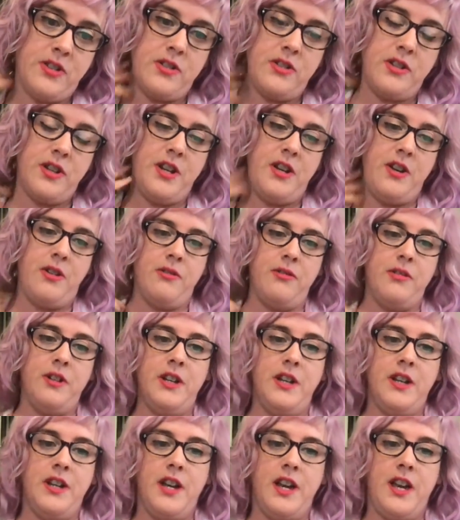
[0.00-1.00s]
you know,
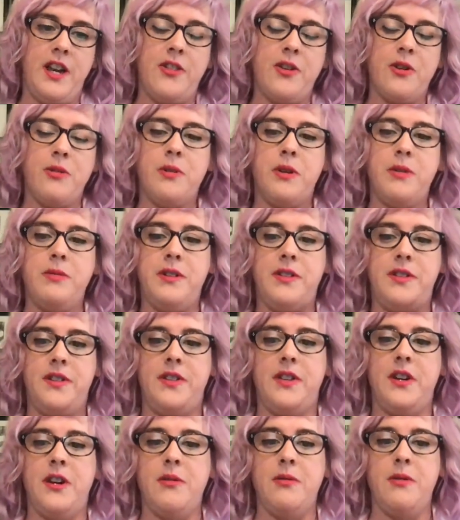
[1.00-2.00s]
either we would sit
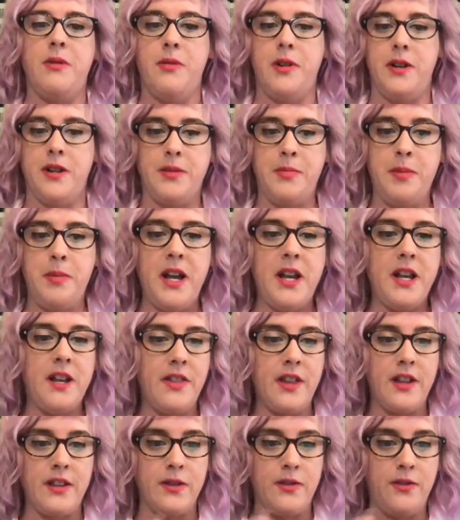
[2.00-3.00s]
there and we would explain, and
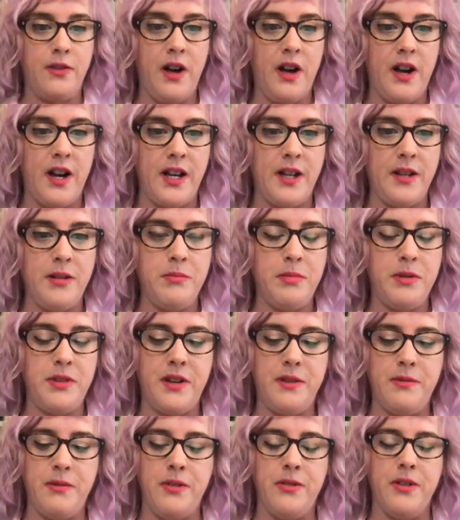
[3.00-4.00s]
that's fine, but
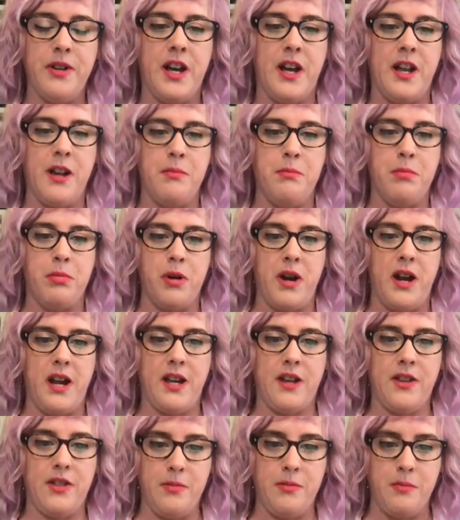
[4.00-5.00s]
then we would kind of
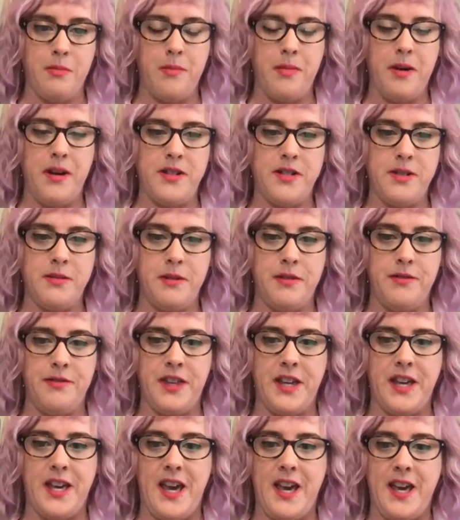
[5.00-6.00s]
break the momentum of the
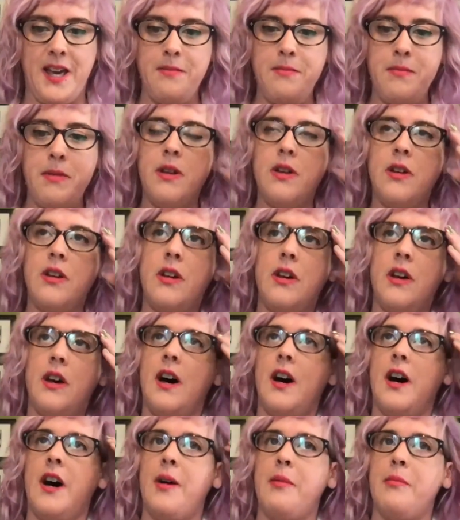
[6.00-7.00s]
game.
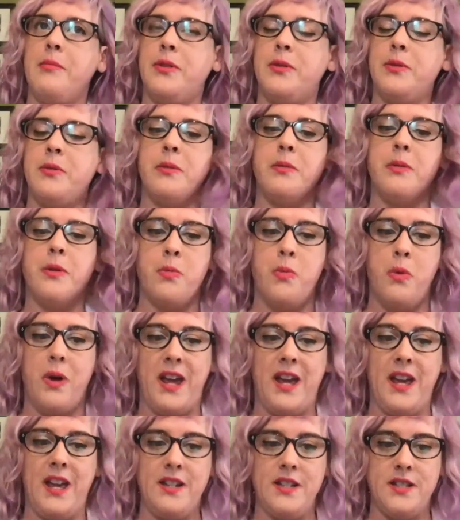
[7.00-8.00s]
Um, so we would
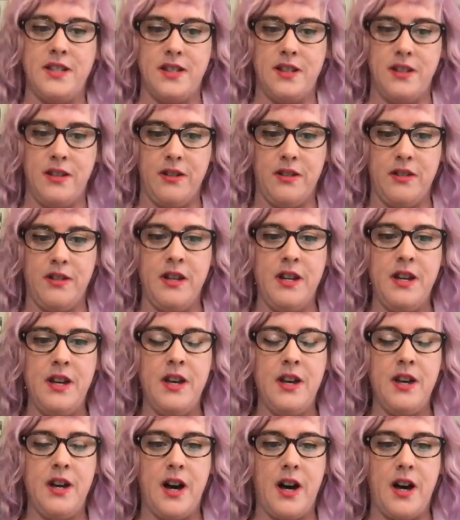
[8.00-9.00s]
wait until
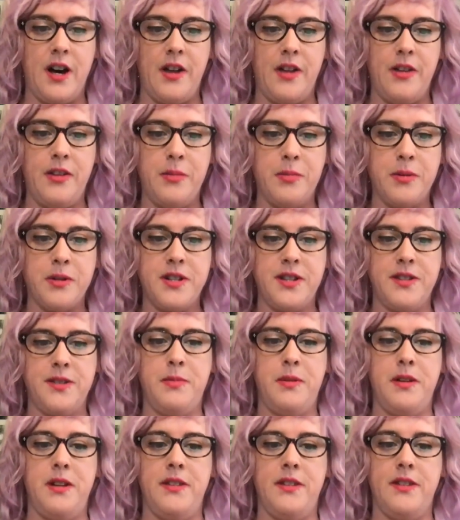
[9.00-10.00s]
uh, the
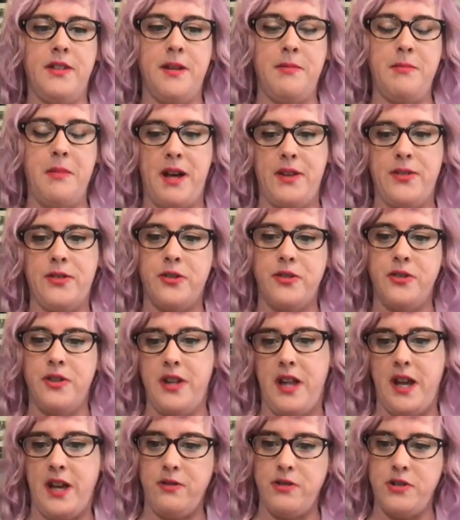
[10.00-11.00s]
participants had mastered the
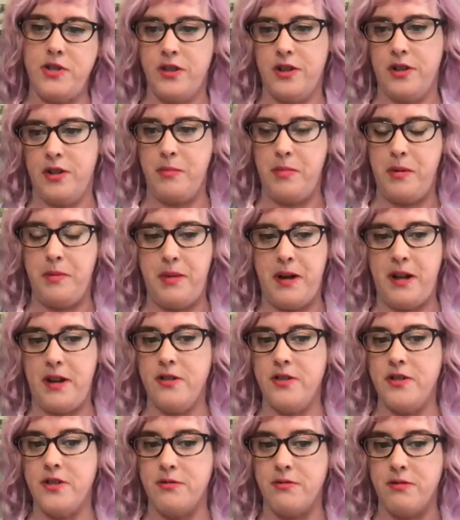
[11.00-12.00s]
language a little bit
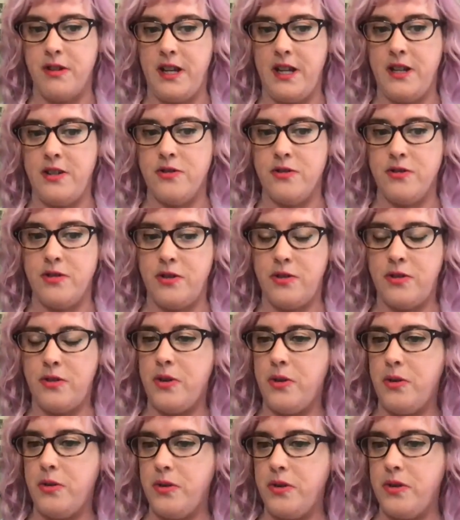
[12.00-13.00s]
better to reintroduce
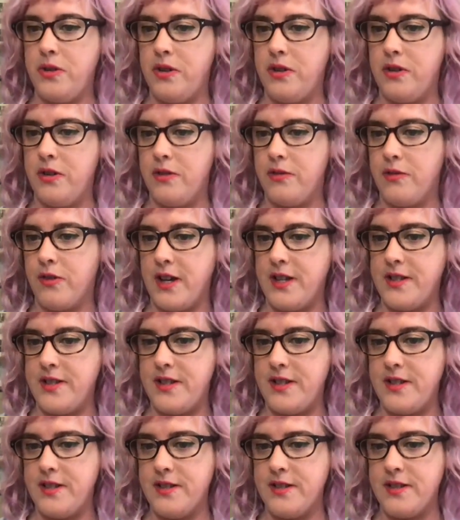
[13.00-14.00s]
those
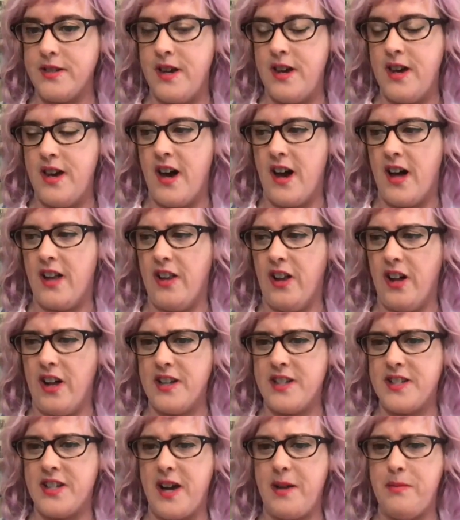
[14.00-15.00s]
phrases. A lot
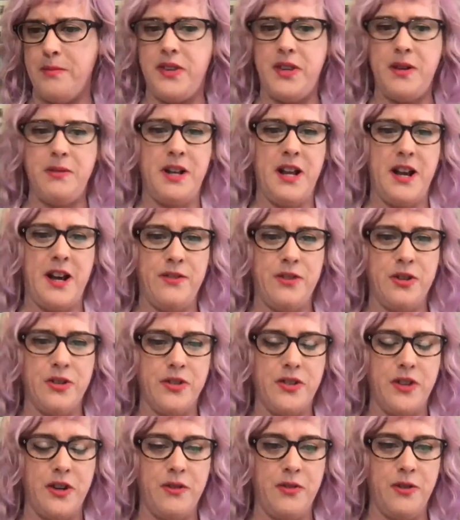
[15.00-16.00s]
of times they would have their
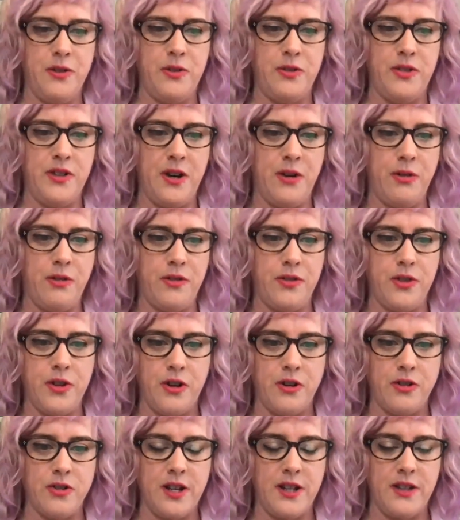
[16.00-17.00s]
cell phones out if there
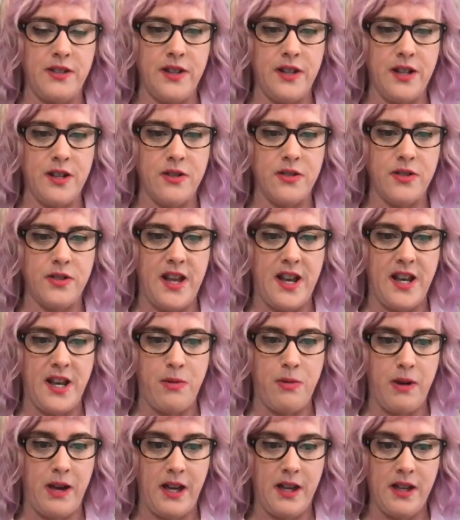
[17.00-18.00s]
are translators
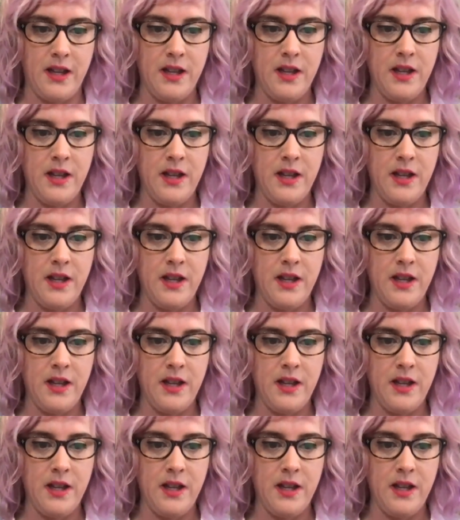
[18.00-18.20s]
anyway